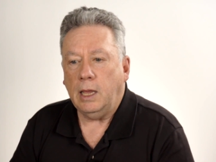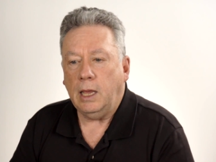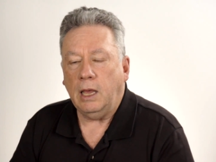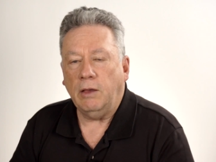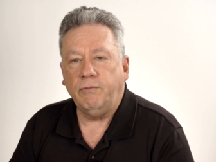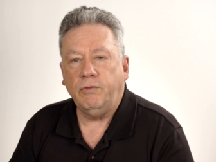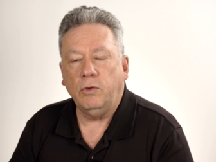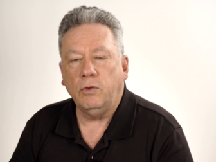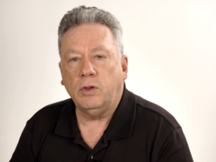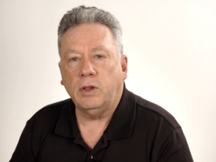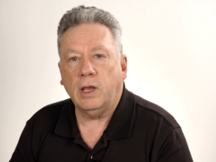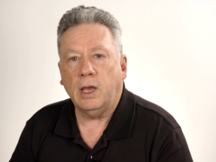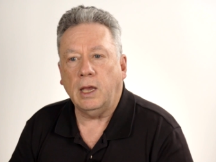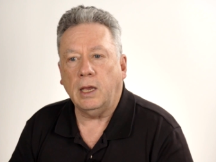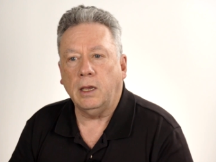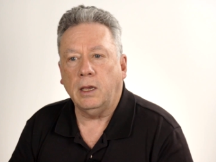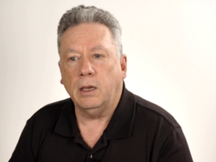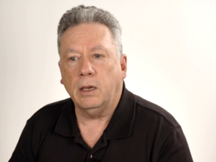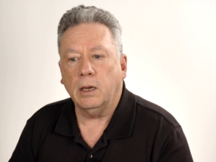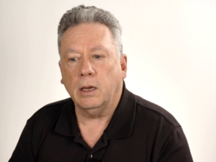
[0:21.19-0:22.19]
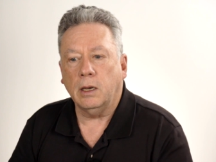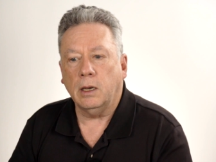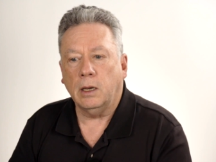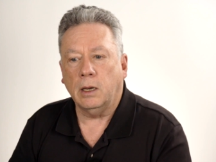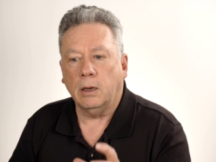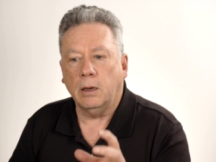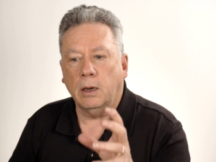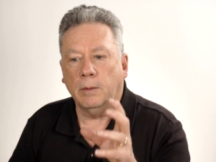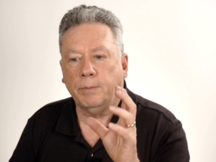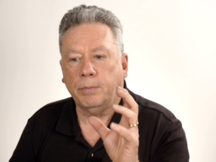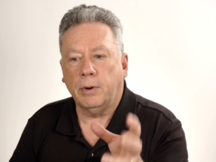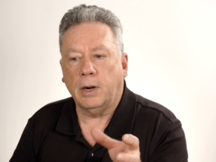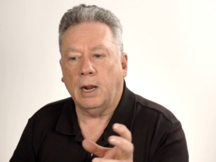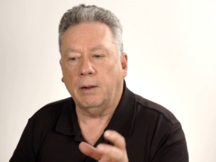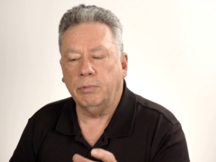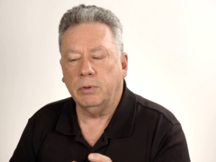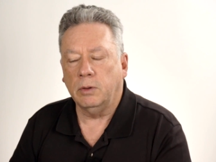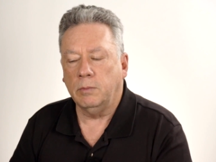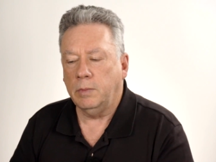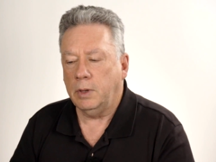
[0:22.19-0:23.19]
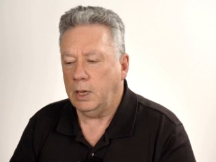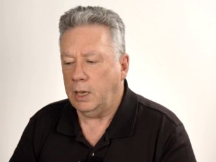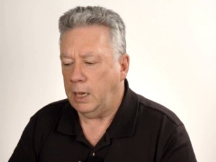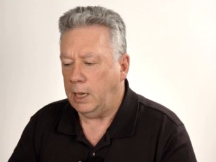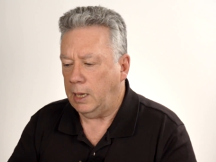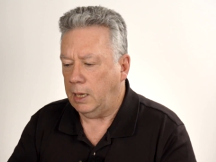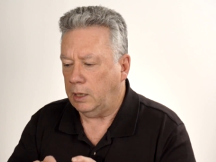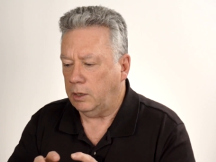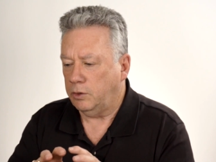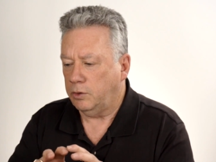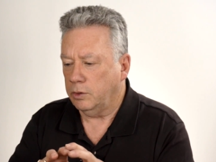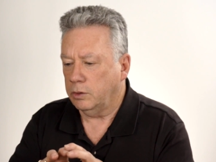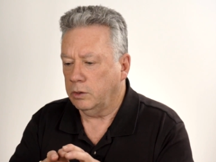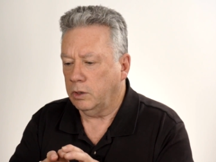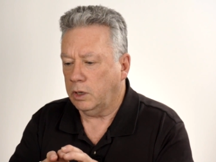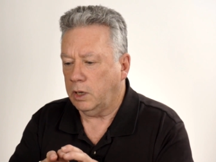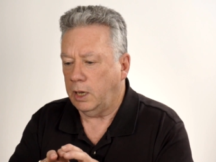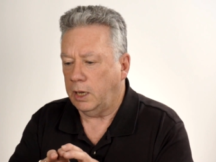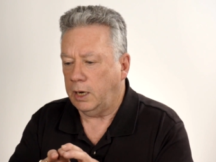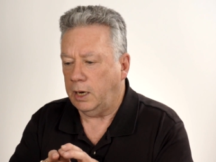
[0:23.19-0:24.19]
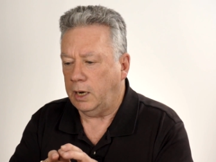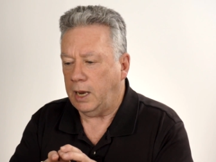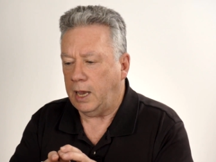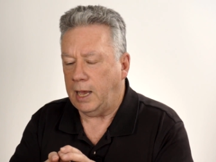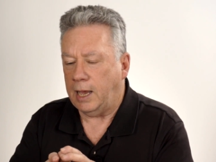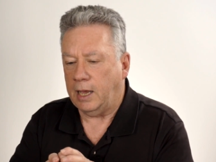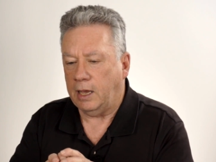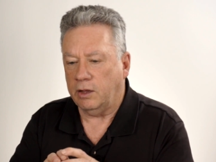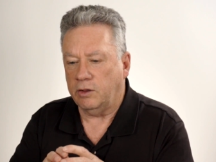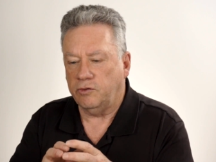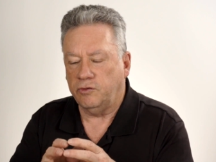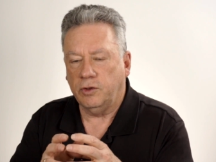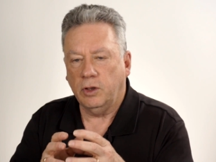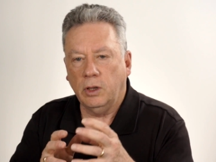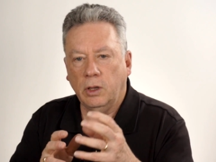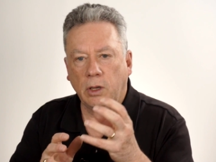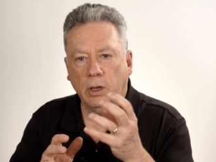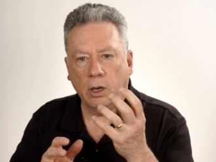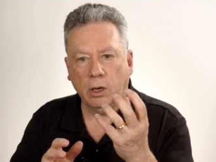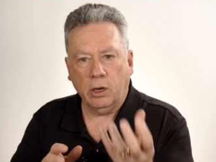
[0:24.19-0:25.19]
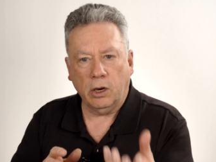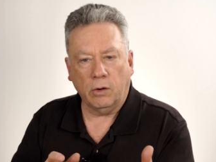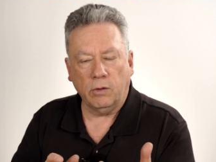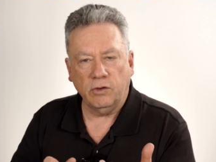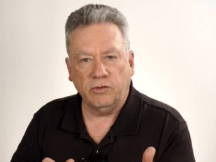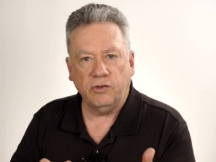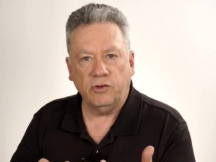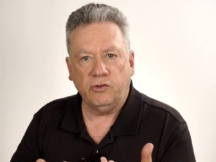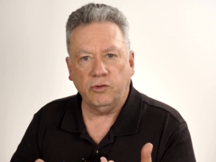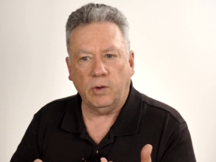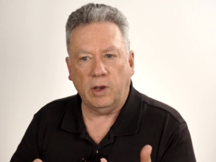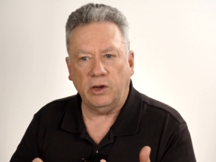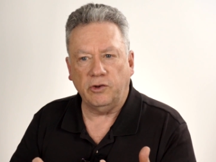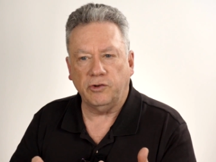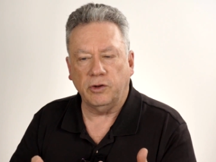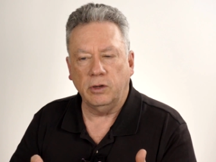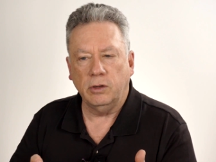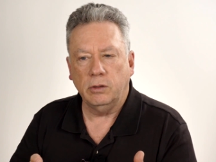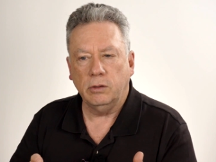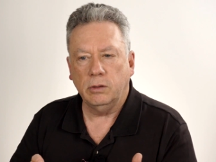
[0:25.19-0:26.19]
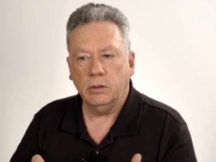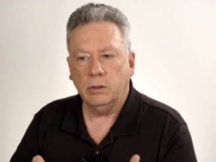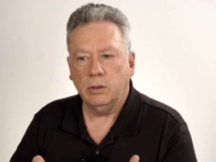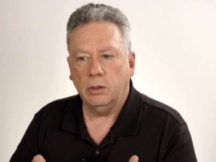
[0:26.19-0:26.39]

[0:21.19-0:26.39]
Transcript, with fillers: If you take uh, a problem and look at it as current situation,